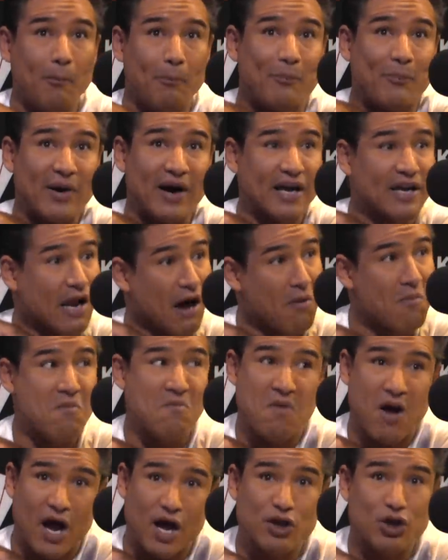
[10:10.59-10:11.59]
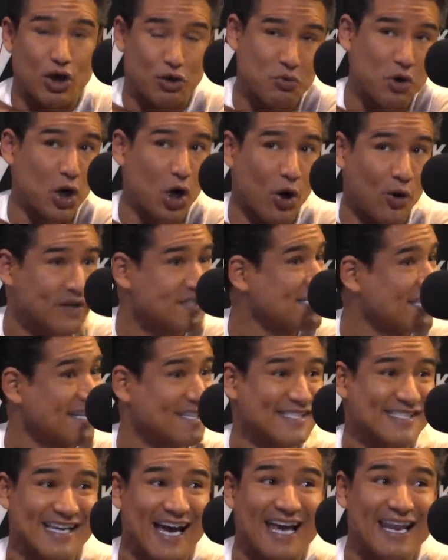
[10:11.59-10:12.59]
But you know, it's an
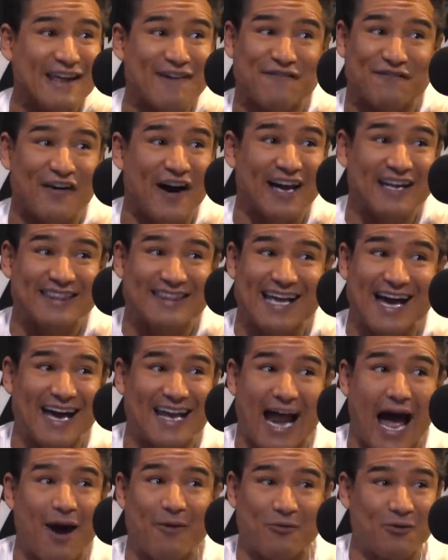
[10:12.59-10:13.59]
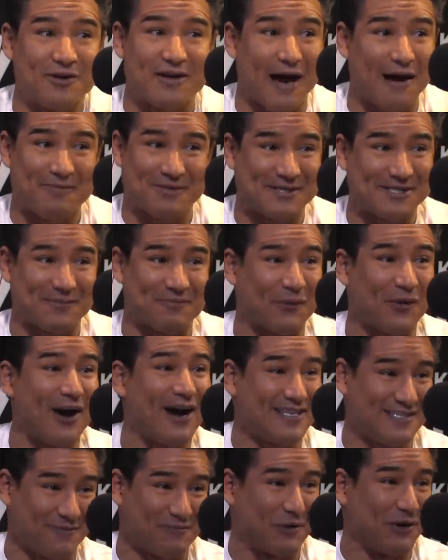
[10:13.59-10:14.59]
exciting fight that I would not be
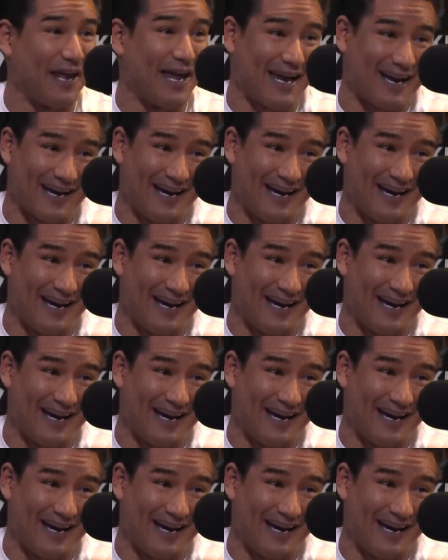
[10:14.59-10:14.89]
surprised if Berlander